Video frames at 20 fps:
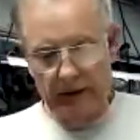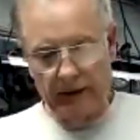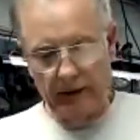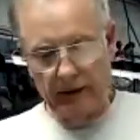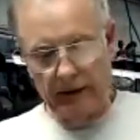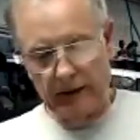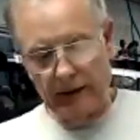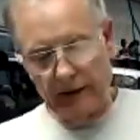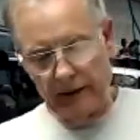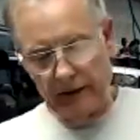
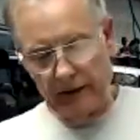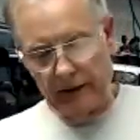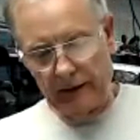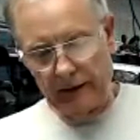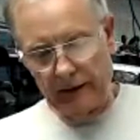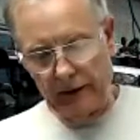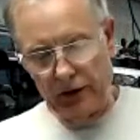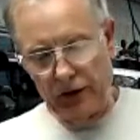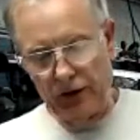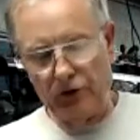Uh,
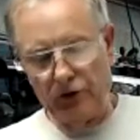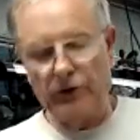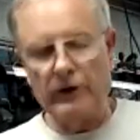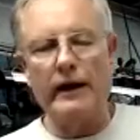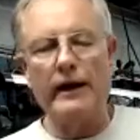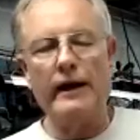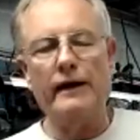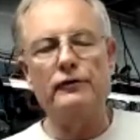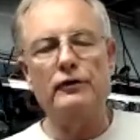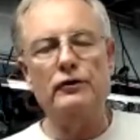you're
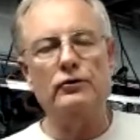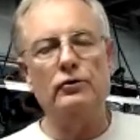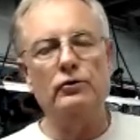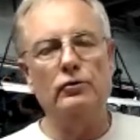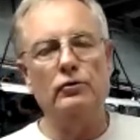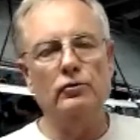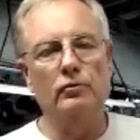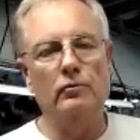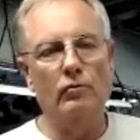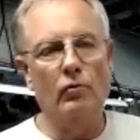going to have to
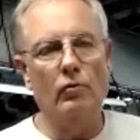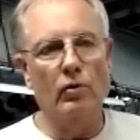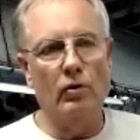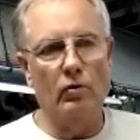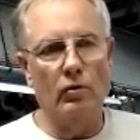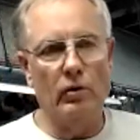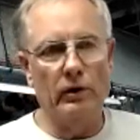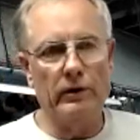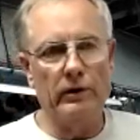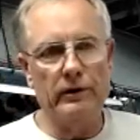do
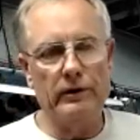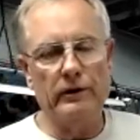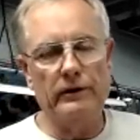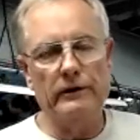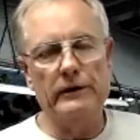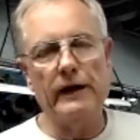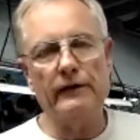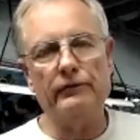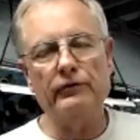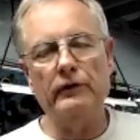more work. You're
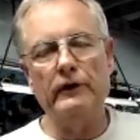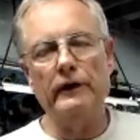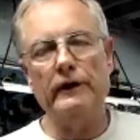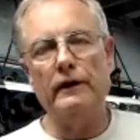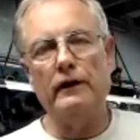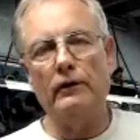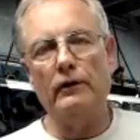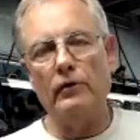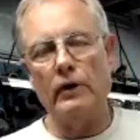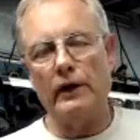definitely
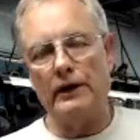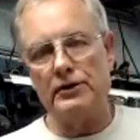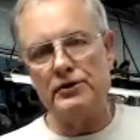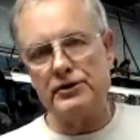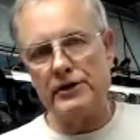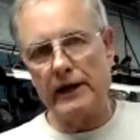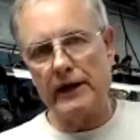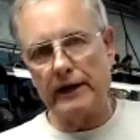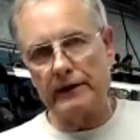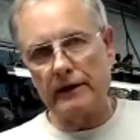going to want to
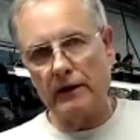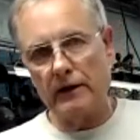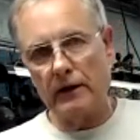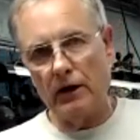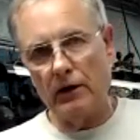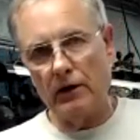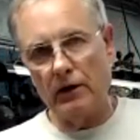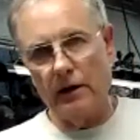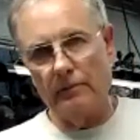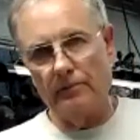jack the
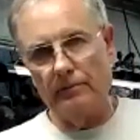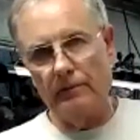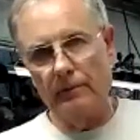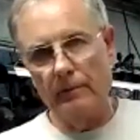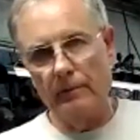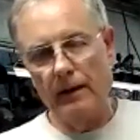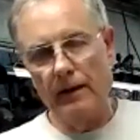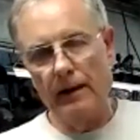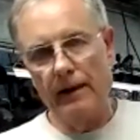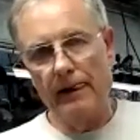car up,
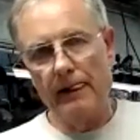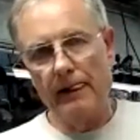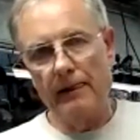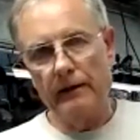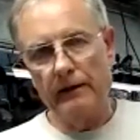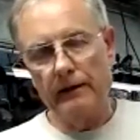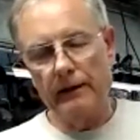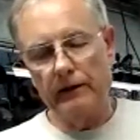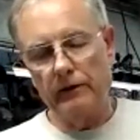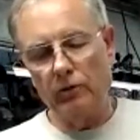
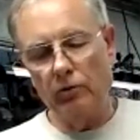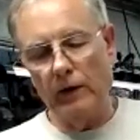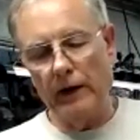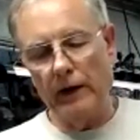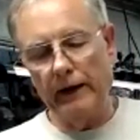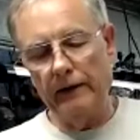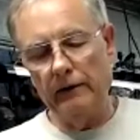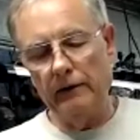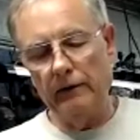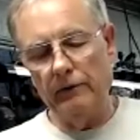get the
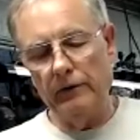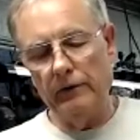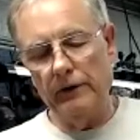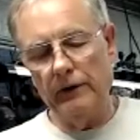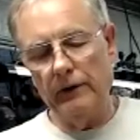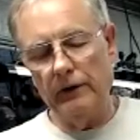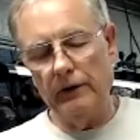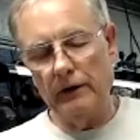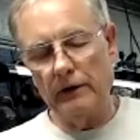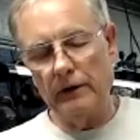weight of
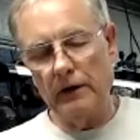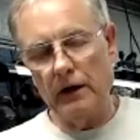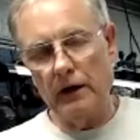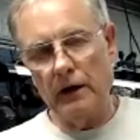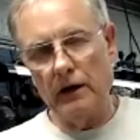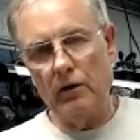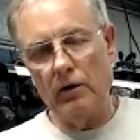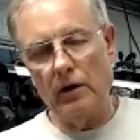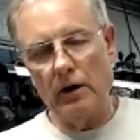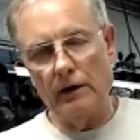the uh,
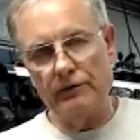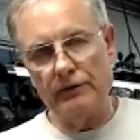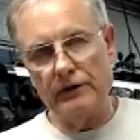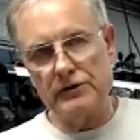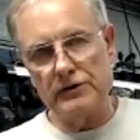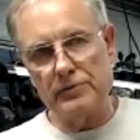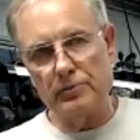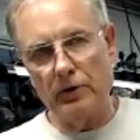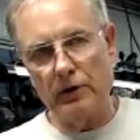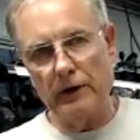car off the
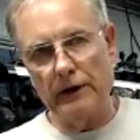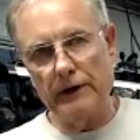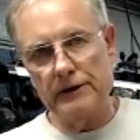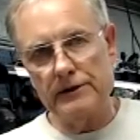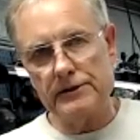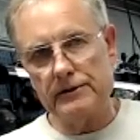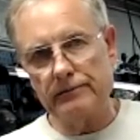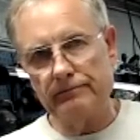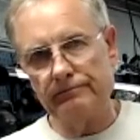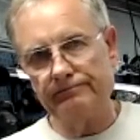
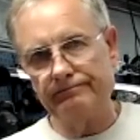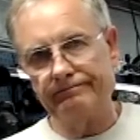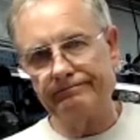springs.